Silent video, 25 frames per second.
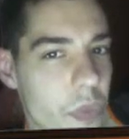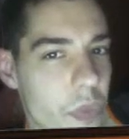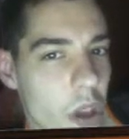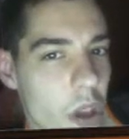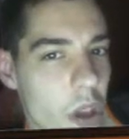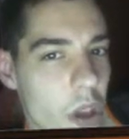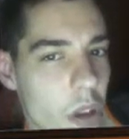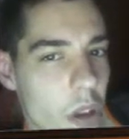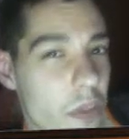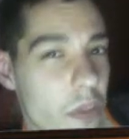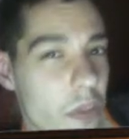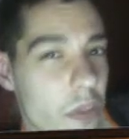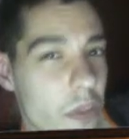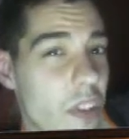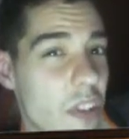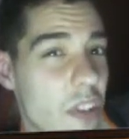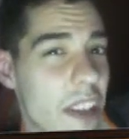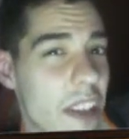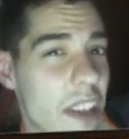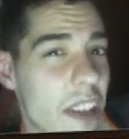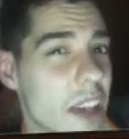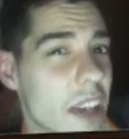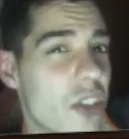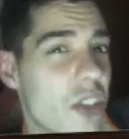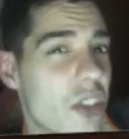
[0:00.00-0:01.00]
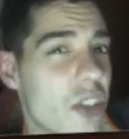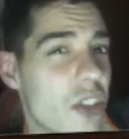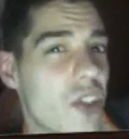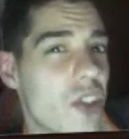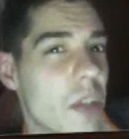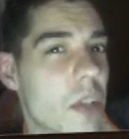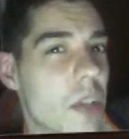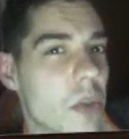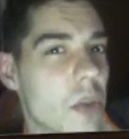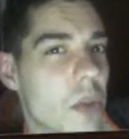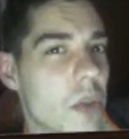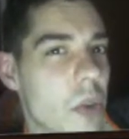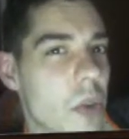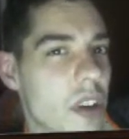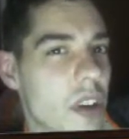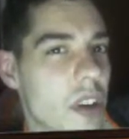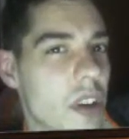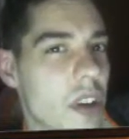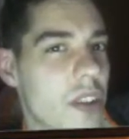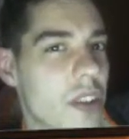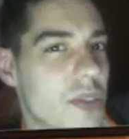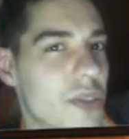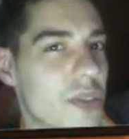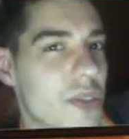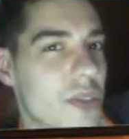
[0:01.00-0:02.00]
For a relationship to work,
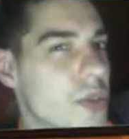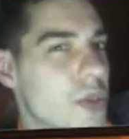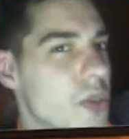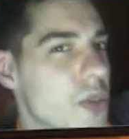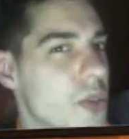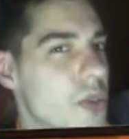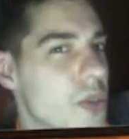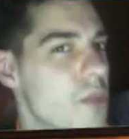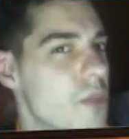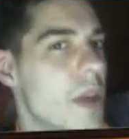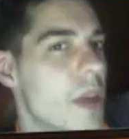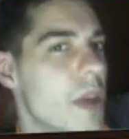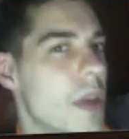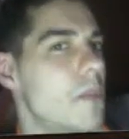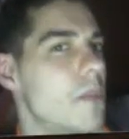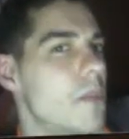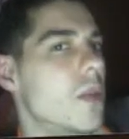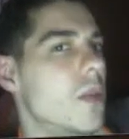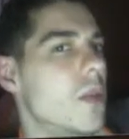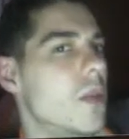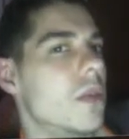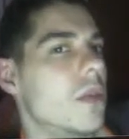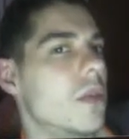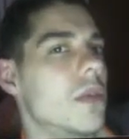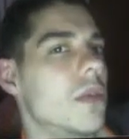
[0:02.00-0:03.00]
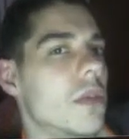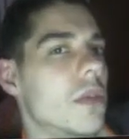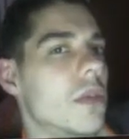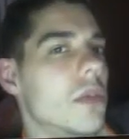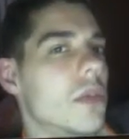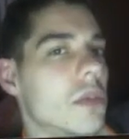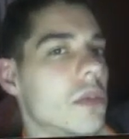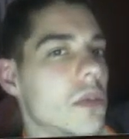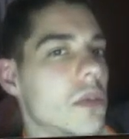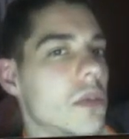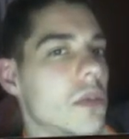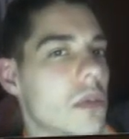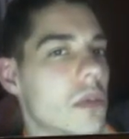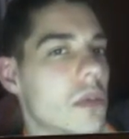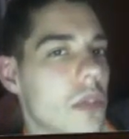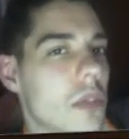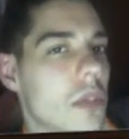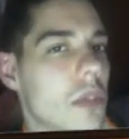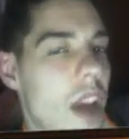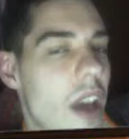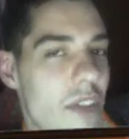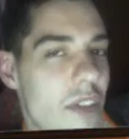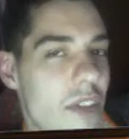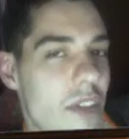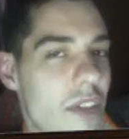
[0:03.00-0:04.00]
two people
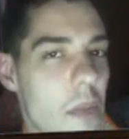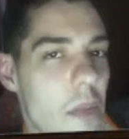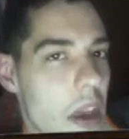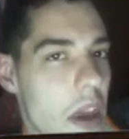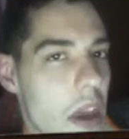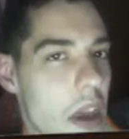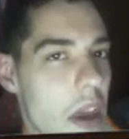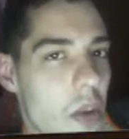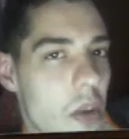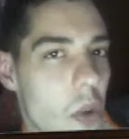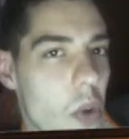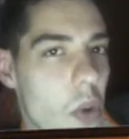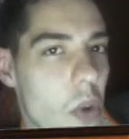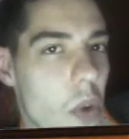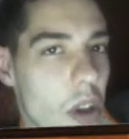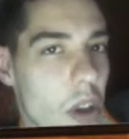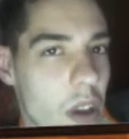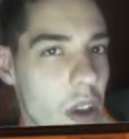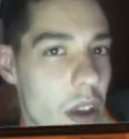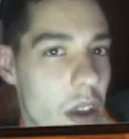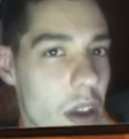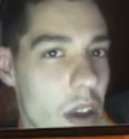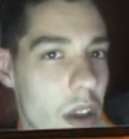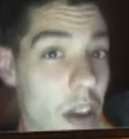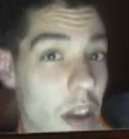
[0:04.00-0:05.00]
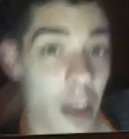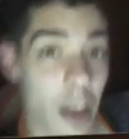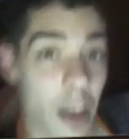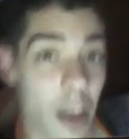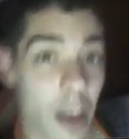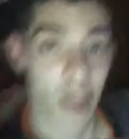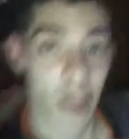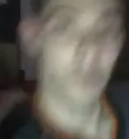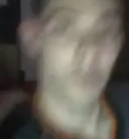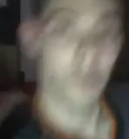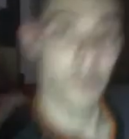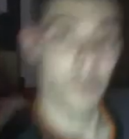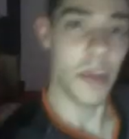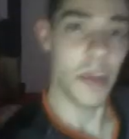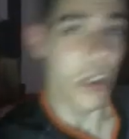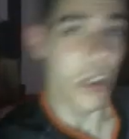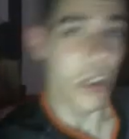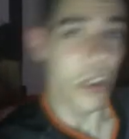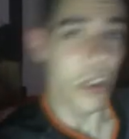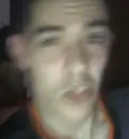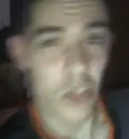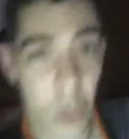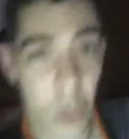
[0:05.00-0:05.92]
have to make it work. And me and you,